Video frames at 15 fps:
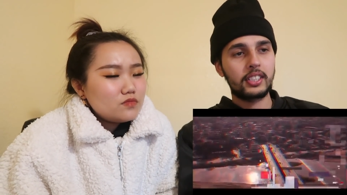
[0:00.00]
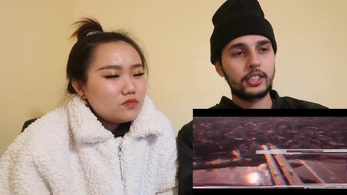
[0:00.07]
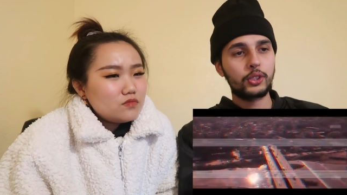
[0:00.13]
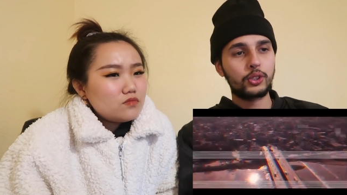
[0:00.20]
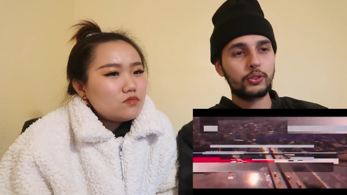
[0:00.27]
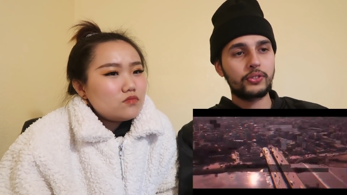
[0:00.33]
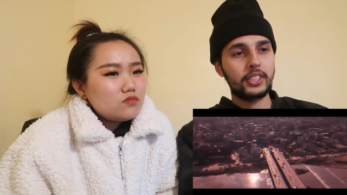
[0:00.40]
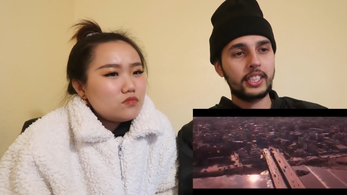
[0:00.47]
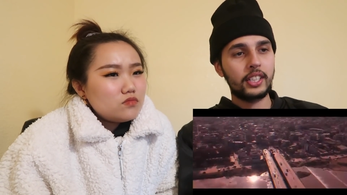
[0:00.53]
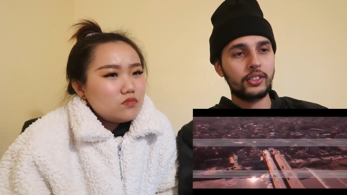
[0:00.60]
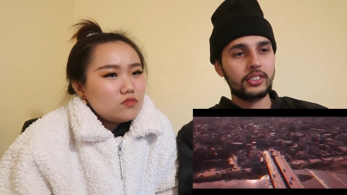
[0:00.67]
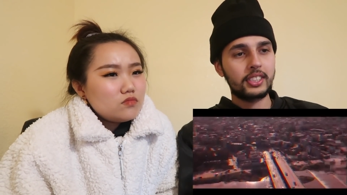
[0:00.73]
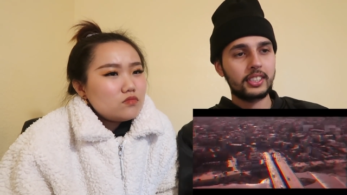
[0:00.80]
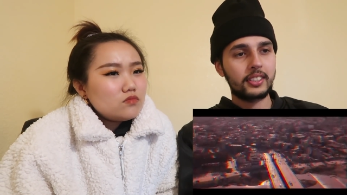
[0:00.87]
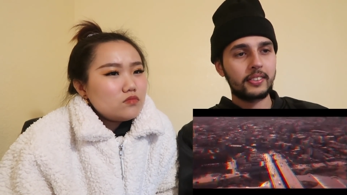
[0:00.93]
Speaker 1: YouTube
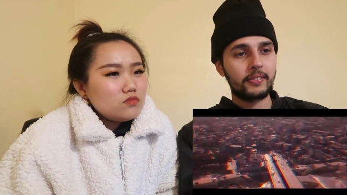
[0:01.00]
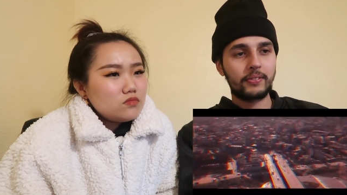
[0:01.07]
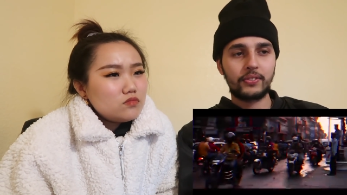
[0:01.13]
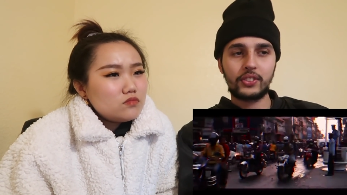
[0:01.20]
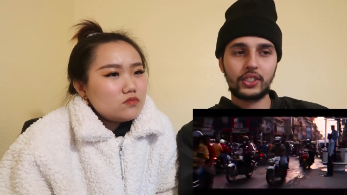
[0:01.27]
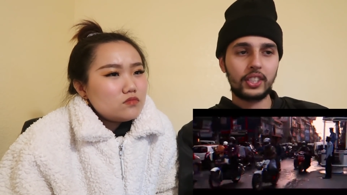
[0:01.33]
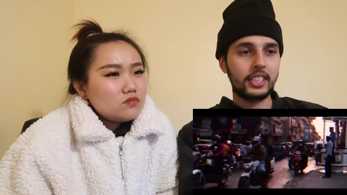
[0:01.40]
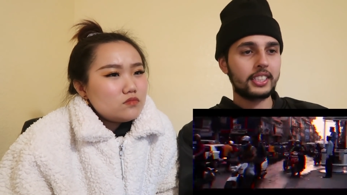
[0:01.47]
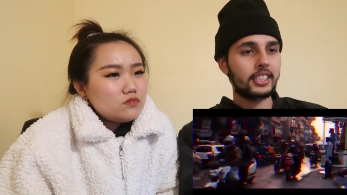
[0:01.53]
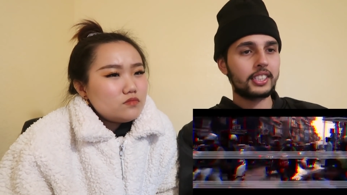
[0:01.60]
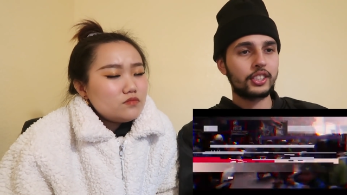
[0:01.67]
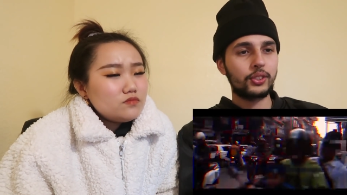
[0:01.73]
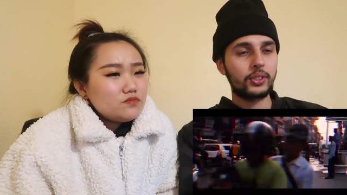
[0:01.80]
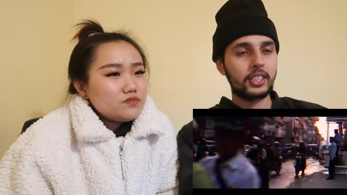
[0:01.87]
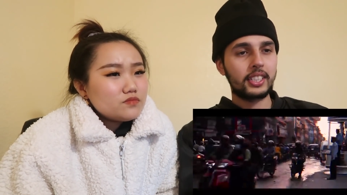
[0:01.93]
videos, he
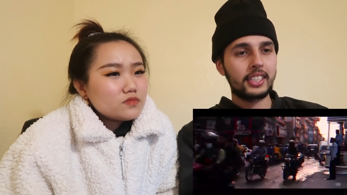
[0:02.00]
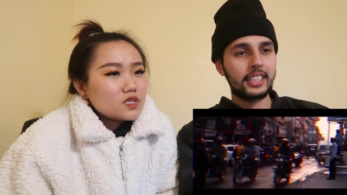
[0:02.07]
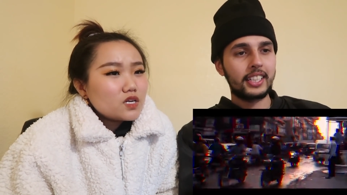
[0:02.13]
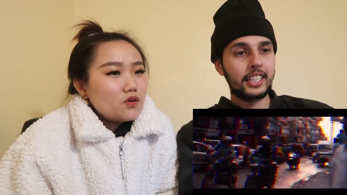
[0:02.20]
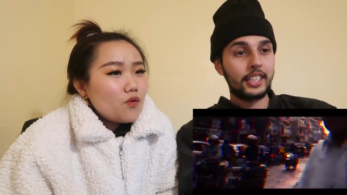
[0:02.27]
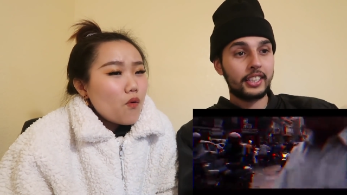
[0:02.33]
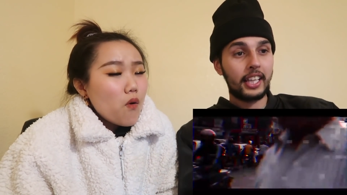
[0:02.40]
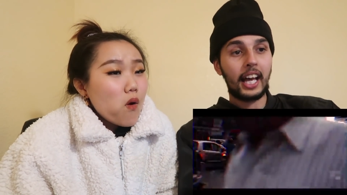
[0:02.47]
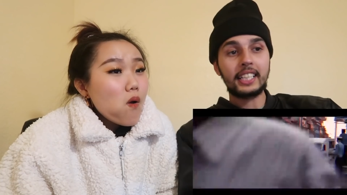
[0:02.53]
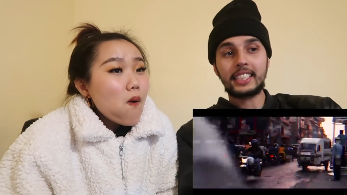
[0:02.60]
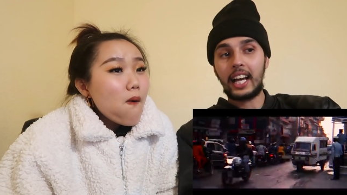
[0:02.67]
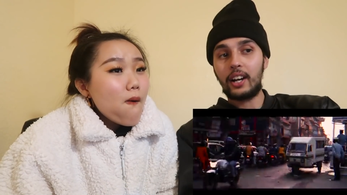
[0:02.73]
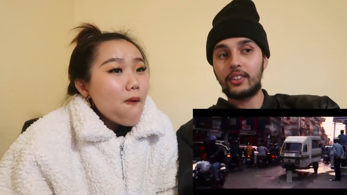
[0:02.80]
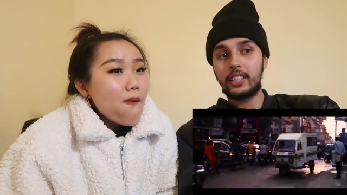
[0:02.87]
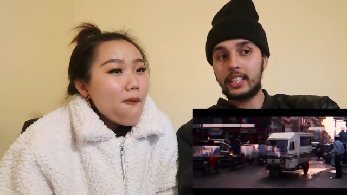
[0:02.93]
just do it.
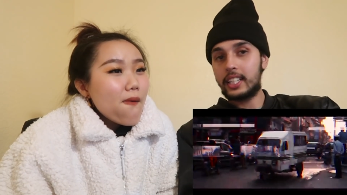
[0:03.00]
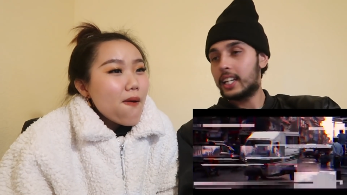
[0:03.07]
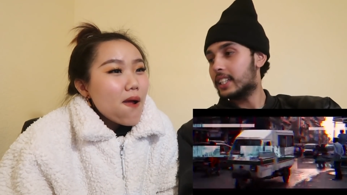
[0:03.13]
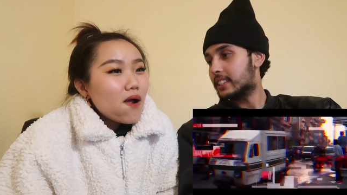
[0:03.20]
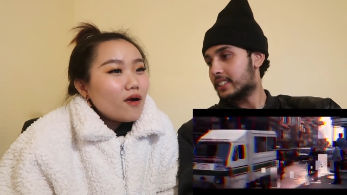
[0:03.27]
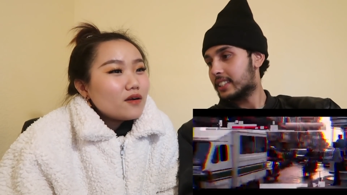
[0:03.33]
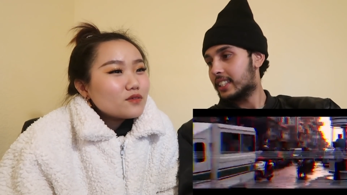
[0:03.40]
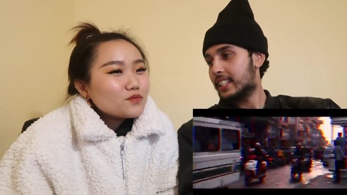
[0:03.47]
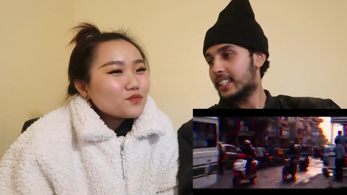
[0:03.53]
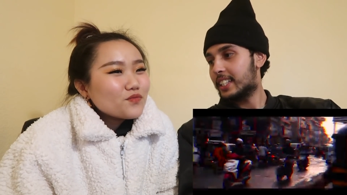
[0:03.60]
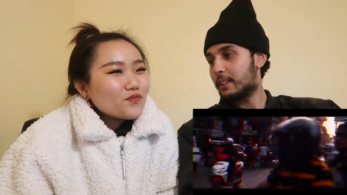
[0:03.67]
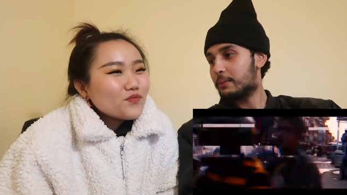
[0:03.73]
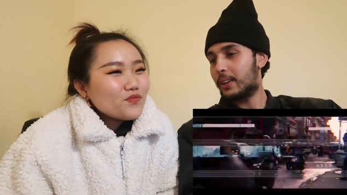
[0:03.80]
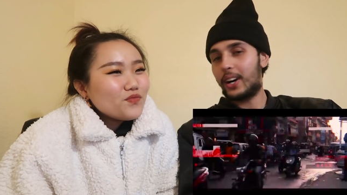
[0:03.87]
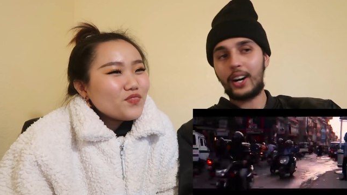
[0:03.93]
That's how it is in
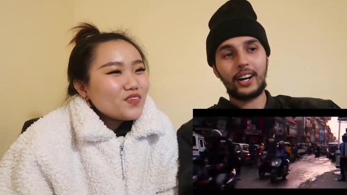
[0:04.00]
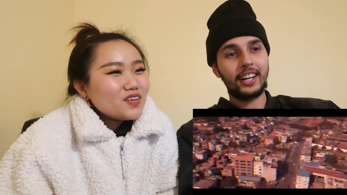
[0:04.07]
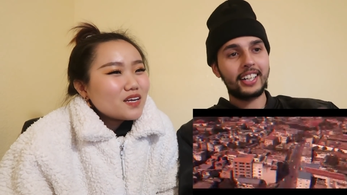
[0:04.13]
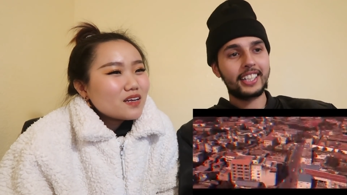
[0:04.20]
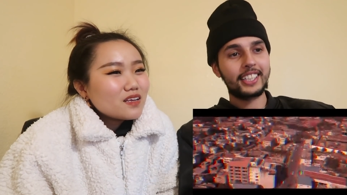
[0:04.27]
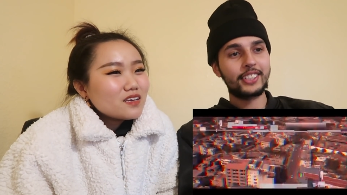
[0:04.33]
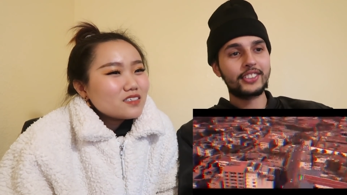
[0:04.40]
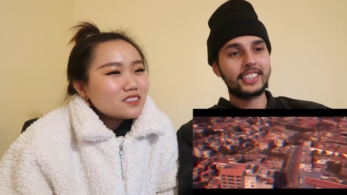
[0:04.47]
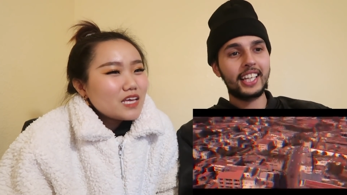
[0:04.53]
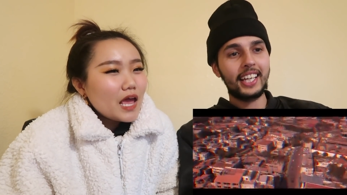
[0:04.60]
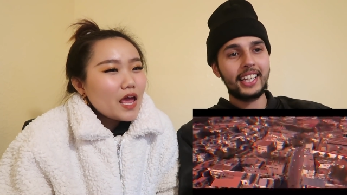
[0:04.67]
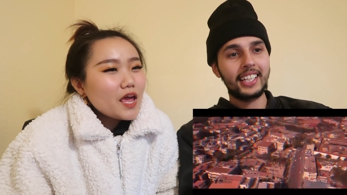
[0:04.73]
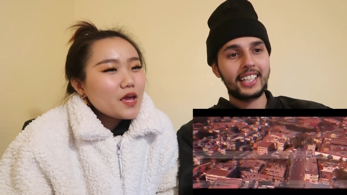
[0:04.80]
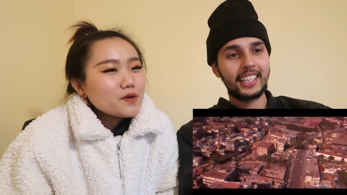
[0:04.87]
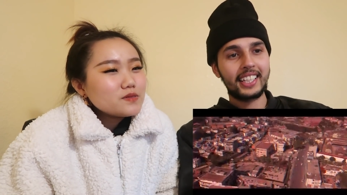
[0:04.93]
Nepal. Is
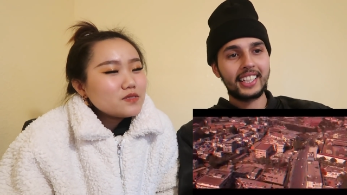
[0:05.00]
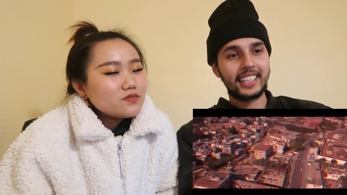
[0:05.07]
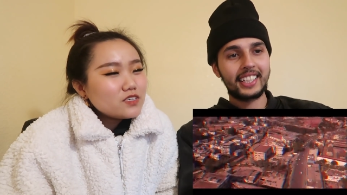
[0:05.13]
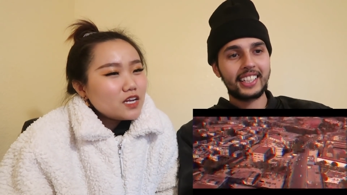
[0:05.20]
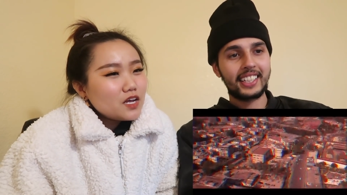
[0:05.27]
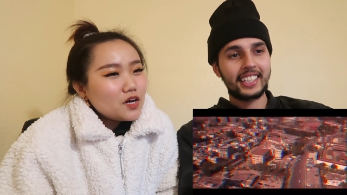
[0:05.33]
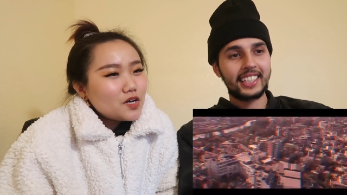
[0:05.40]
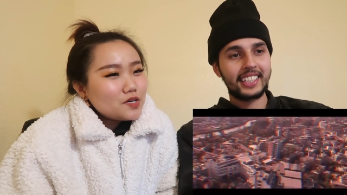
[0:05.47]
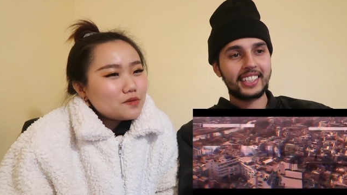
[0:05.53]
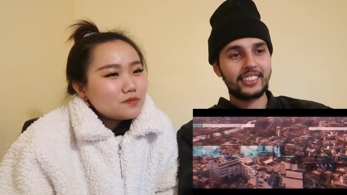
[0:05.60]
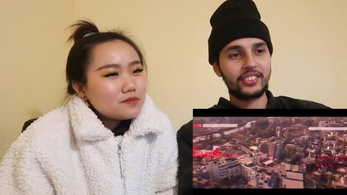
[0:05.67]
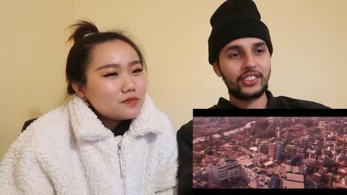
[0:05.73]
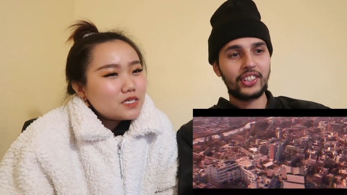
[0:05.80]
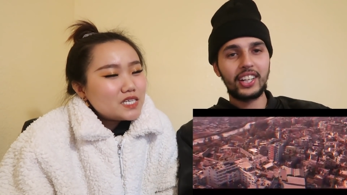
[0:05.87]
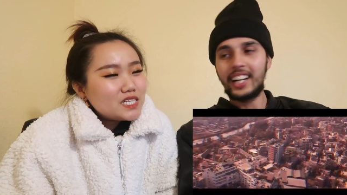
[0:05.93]
Speaker 2: it?
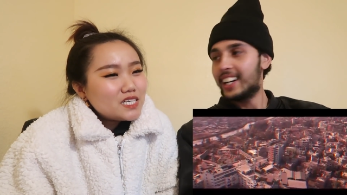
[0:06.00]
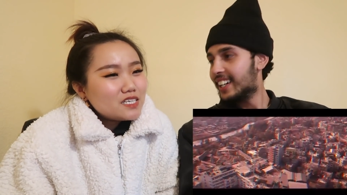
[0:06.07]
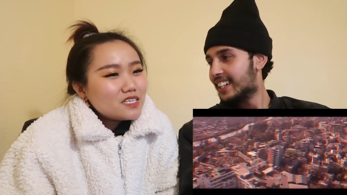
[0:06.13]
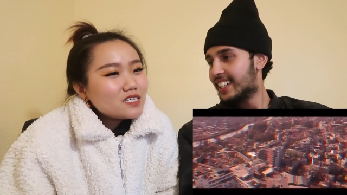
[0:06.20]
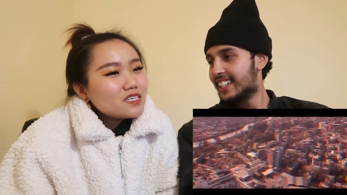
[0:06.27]
Speaker 1: For real?